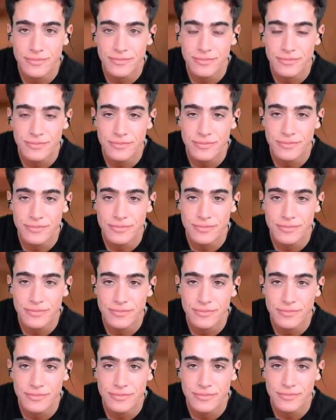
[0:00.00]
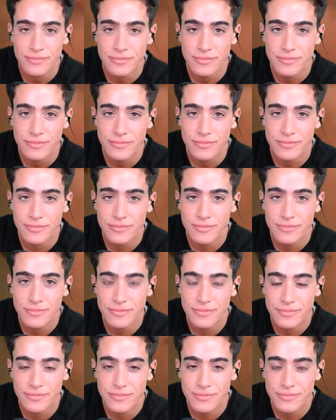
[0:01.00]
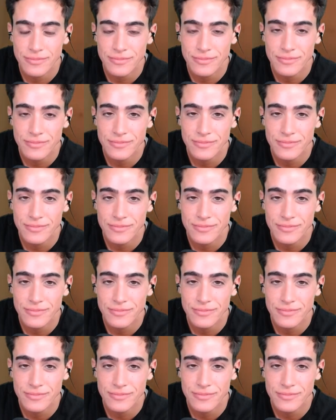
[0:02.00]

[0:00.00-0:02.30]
The person shown says nothing.